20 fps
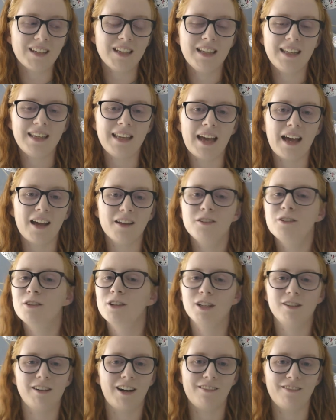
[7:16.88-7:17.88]
Yeah, not
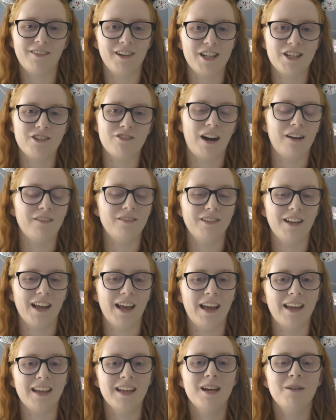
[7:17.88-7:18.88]
your average travel
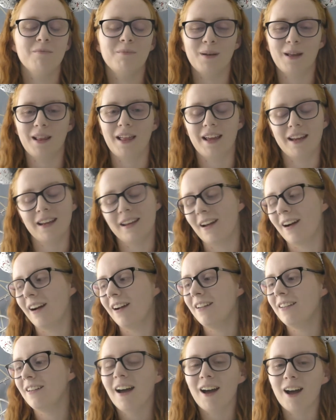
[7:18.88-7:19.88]
day, but there you
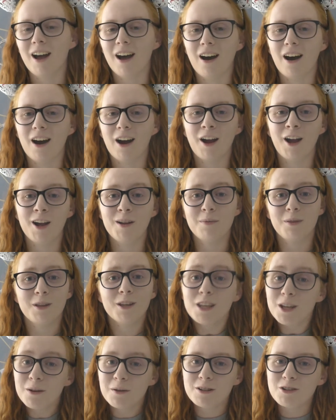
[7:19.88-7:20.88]
go. I hope that
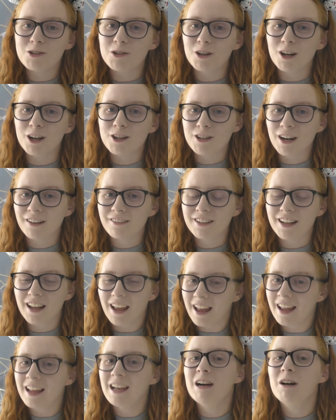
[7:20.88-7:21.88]
you enjoy our travel
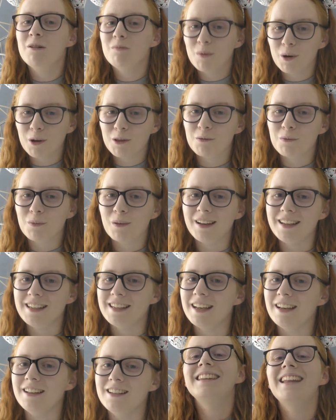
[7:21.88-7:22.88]
day more than we
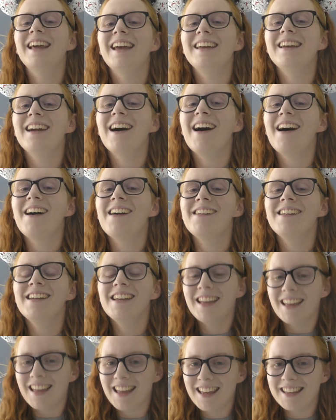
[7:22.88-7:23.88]
did. There you go,
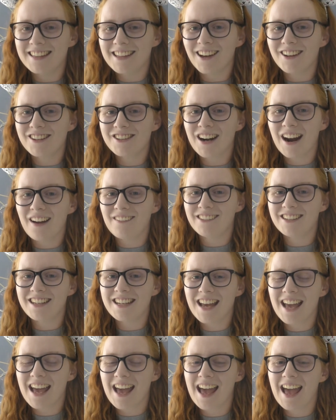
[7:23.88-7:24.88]
here's our travel
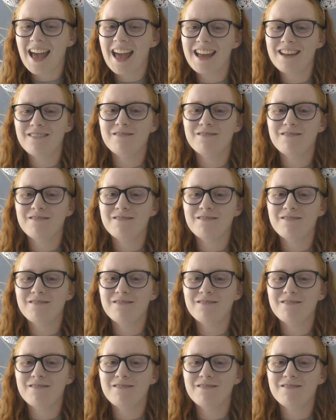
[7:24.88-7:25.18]
day,